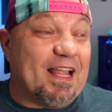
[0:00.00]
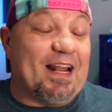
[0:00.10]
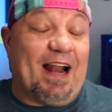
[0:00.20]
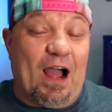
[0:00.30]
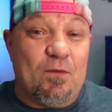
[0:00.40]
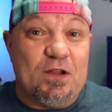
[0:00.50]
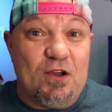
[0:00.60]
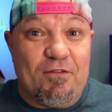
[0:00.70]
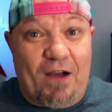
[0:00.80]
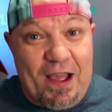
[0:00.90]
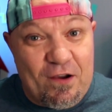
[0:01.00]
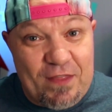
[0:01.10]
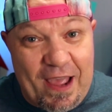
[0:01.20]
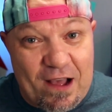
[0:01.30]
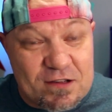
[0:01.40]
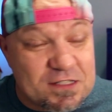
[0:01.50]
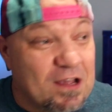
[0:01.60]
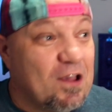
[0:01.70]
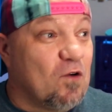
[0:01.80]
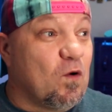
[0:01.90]
thing that I would do if I owned the house
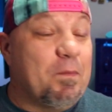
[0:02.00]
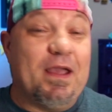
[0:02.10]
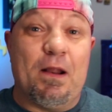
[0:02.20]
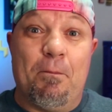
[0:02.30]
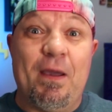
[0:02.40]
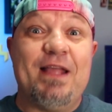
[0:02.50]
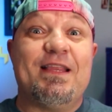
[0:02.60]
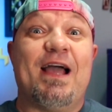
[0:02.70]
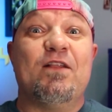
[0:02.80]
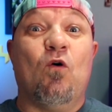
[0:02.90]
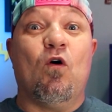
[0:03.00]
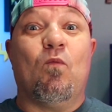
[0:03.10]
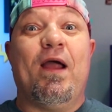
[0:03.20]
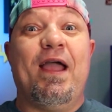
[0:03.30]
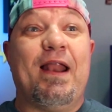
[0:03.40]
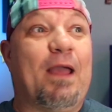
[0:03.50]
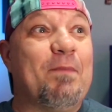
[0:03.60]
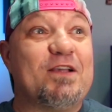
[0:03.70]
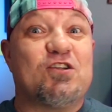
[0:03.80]
would be to paint that door red and make